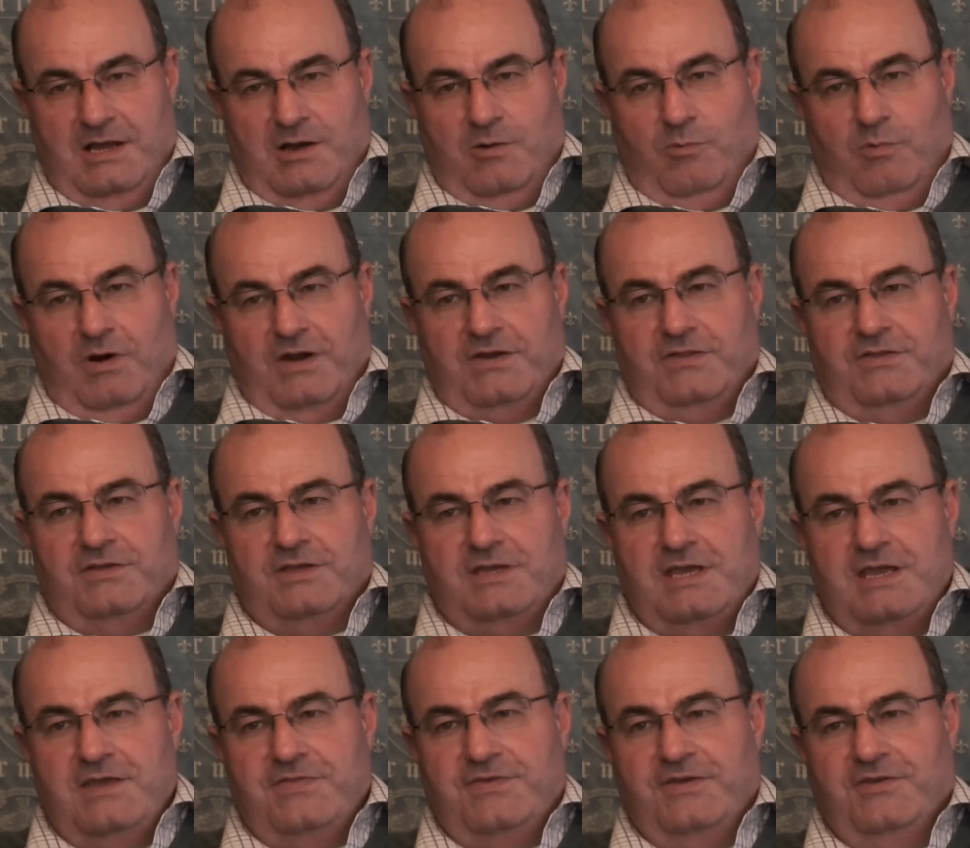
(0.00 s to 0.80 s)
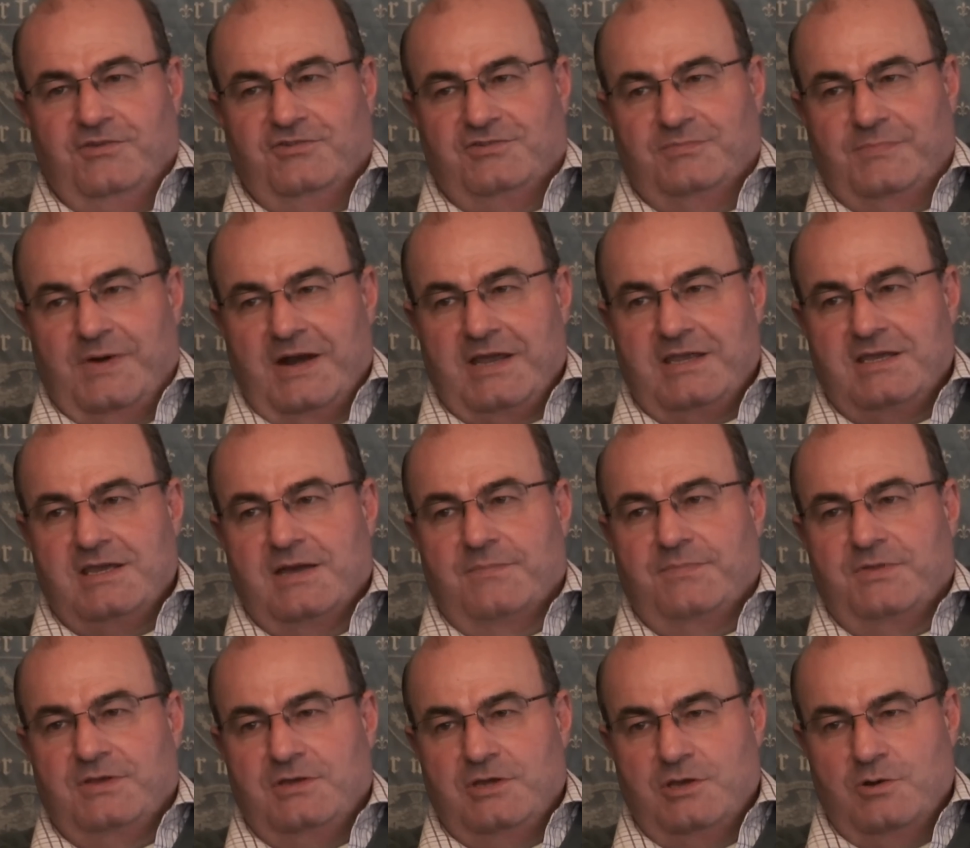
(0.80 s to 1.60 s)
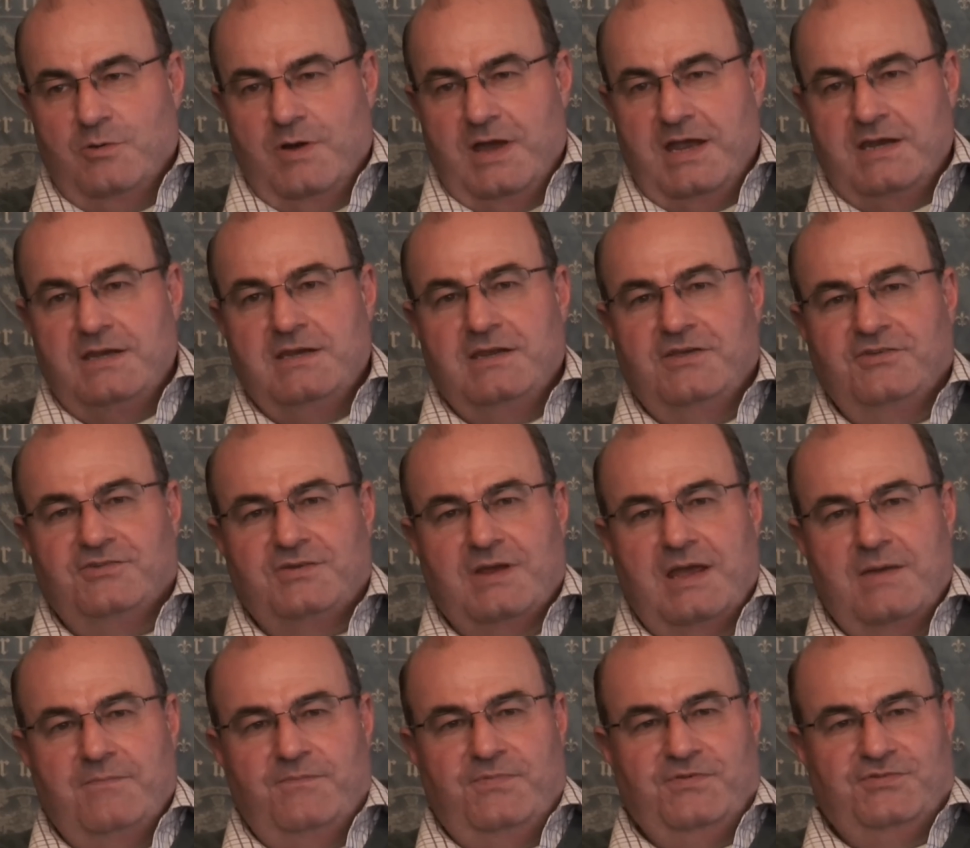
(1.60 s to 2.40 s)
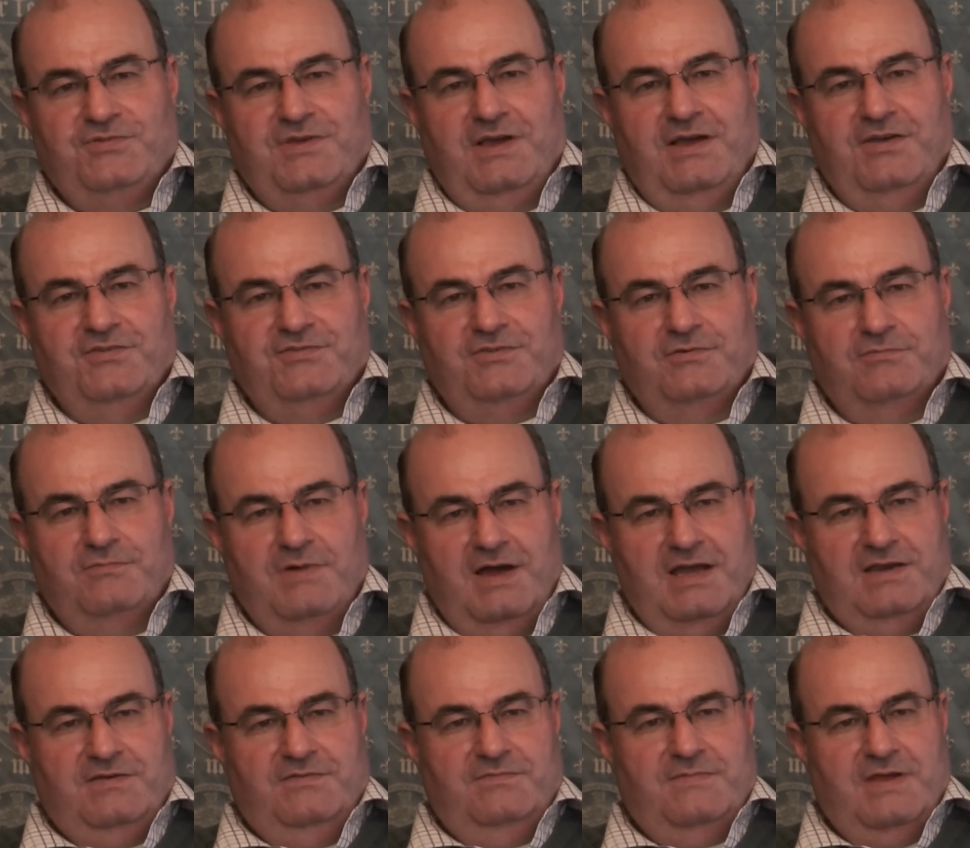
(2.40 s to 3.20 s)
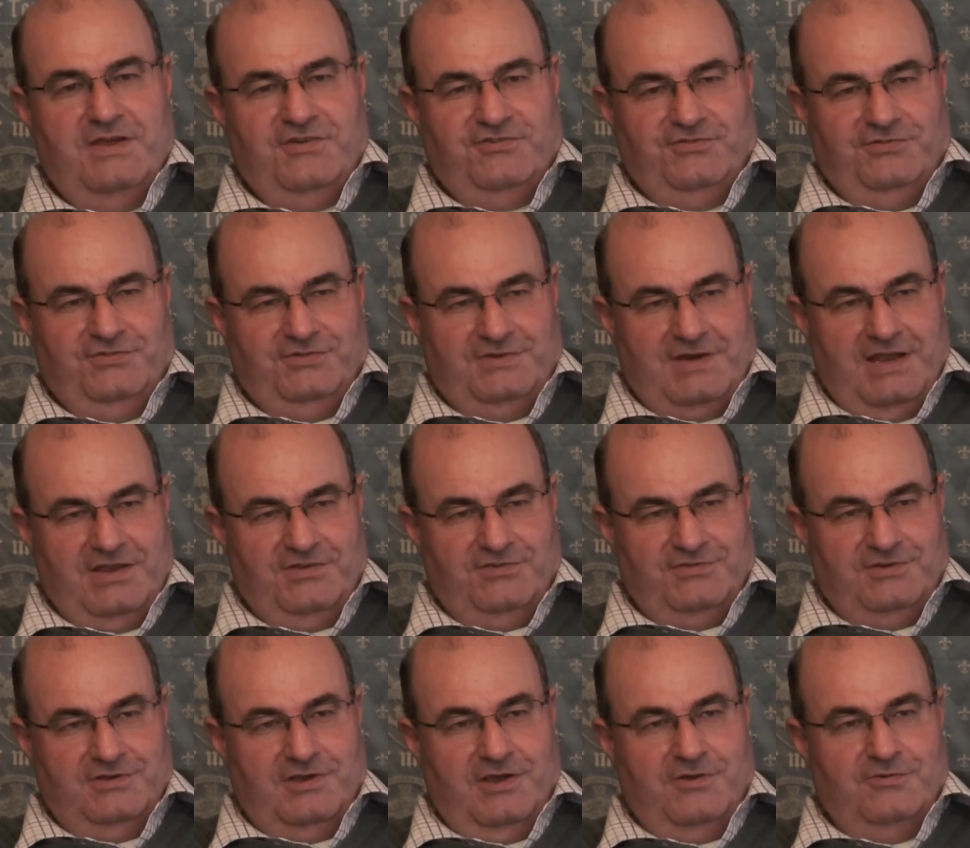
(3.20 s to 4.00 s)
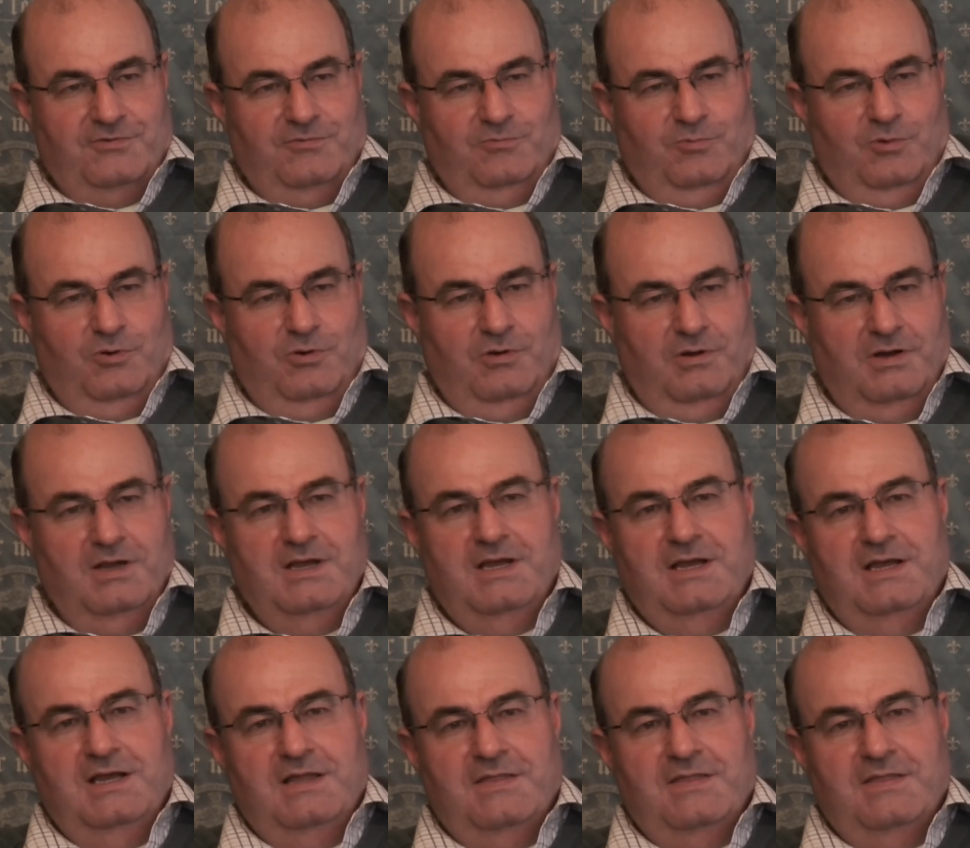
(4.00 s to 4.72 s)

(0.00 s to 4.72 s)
One of the key things to breaking up the UN is to emphasize the right of nation states to go to war.